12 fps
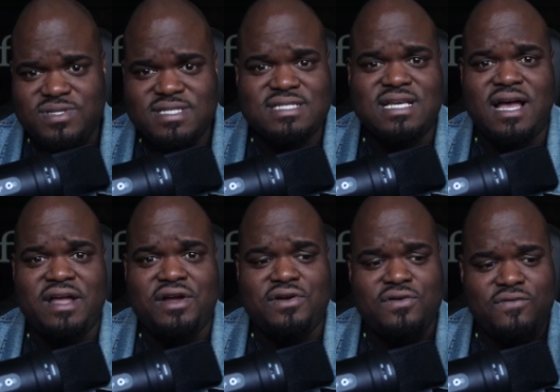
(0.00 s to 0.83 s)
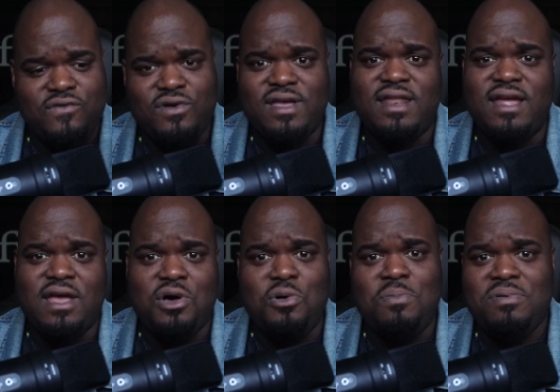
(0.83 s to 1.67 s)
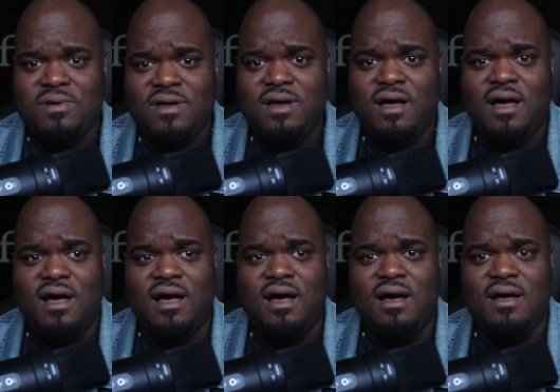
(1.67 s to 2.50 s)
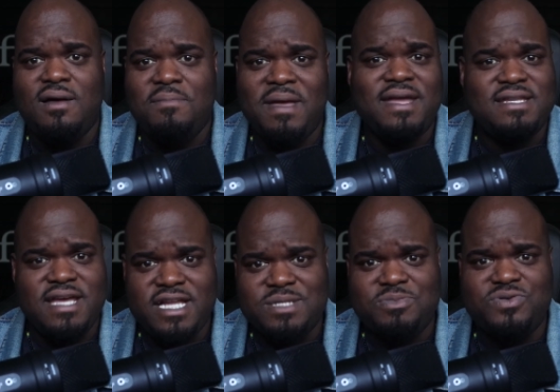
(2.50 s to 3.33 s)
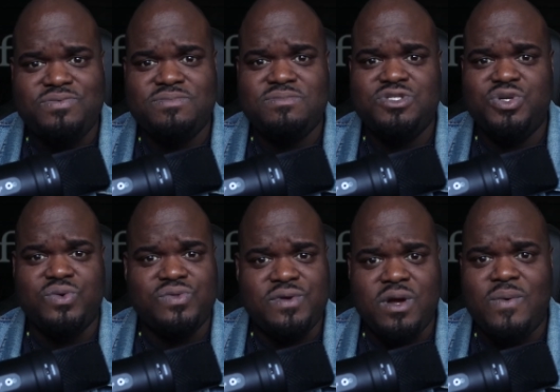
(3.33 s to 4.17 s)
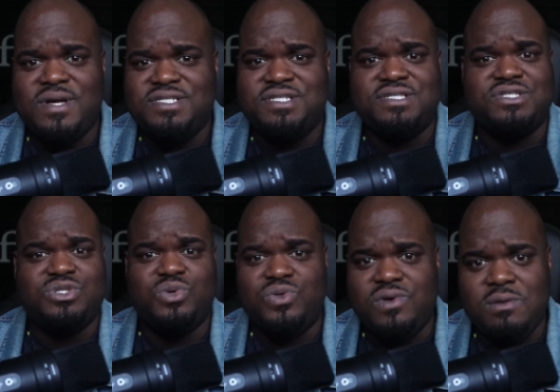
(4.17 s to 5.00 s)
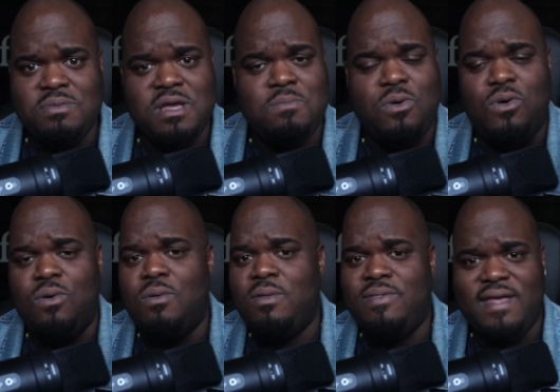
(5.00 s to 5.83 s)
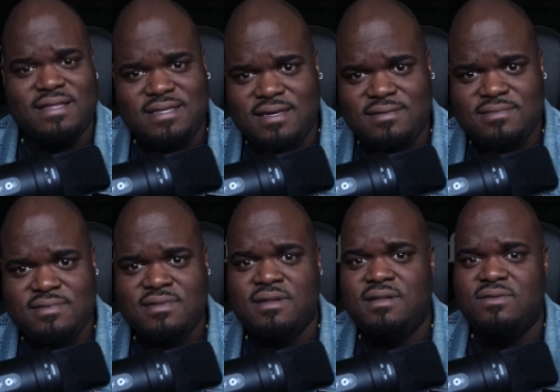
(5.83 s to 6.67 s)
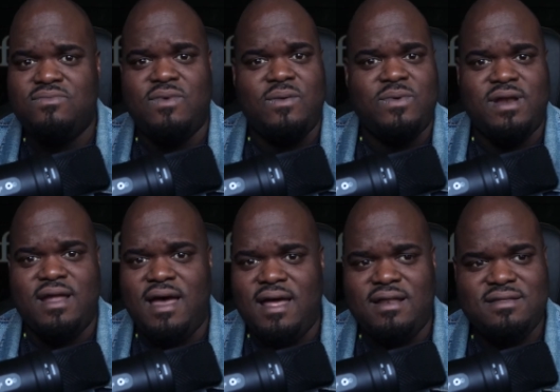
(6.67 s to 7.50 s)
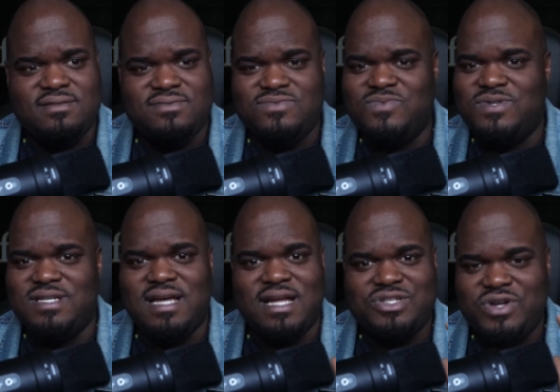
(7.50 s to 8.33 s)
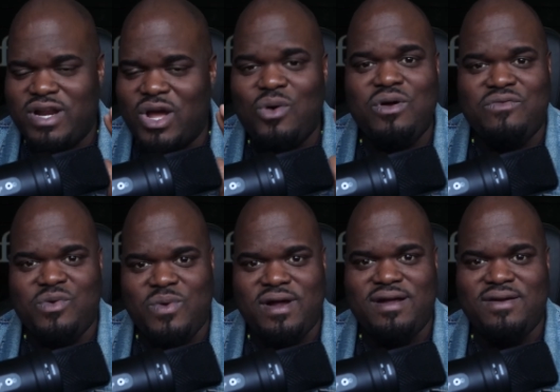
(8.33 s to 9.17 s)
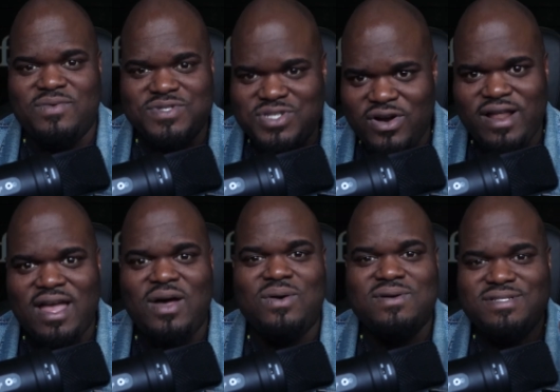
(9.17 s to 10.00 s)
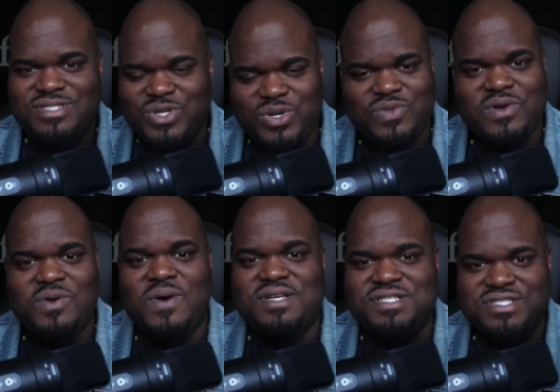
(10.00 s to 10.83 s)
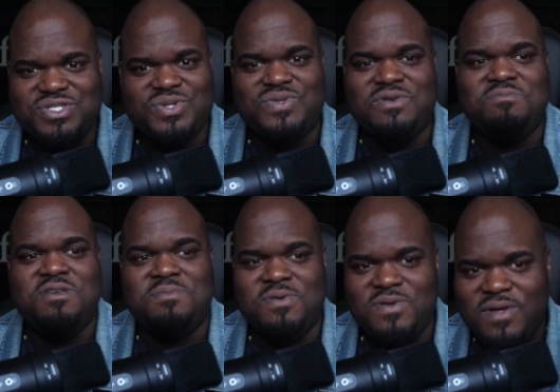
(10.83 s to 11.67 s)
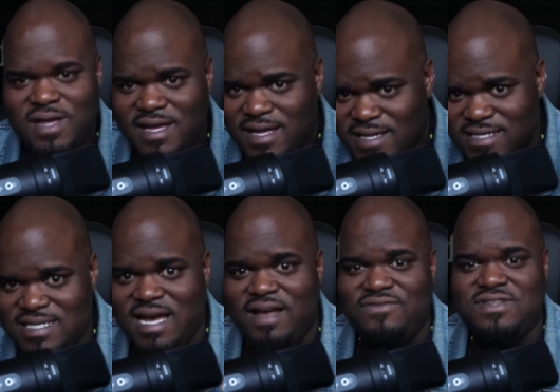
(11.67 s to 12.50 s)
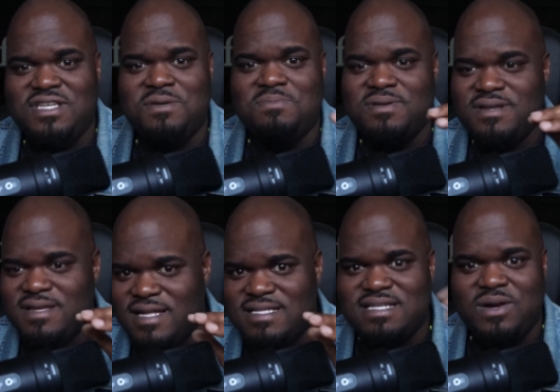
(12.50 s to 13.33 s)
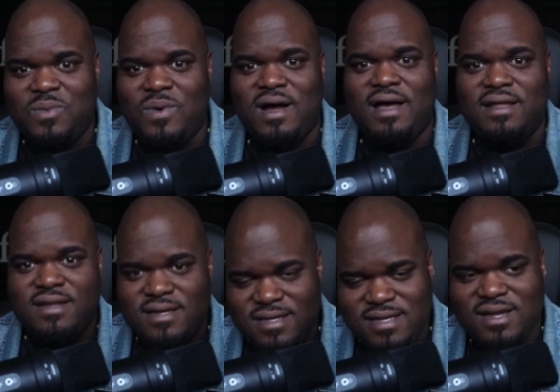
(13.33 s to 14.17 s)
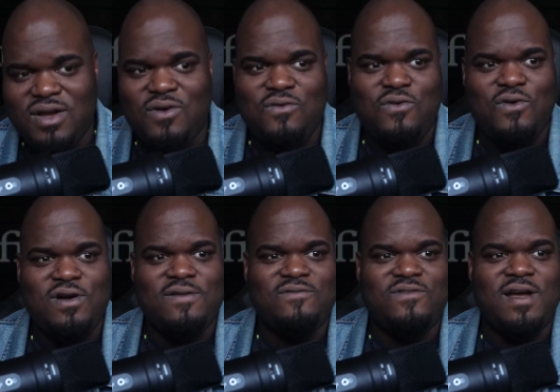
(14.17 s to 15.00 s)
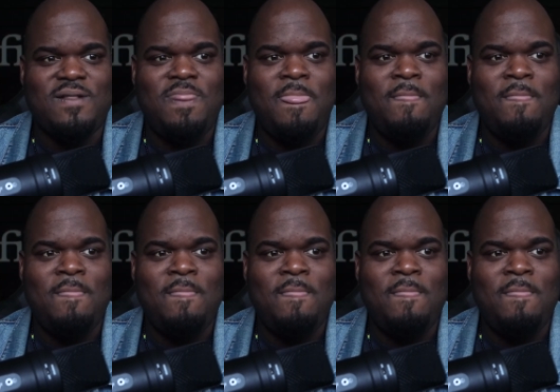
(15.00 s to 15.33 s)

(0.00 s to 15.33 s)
desire for getting help. Make it tangible. 2 or 3 questions, 2 or 3 people. That's it. Right. We're not trying to go everywhere. We're starting out 2 to 3 questions, 2 to 3 people. Dive deep instead of wide. Go for it, right?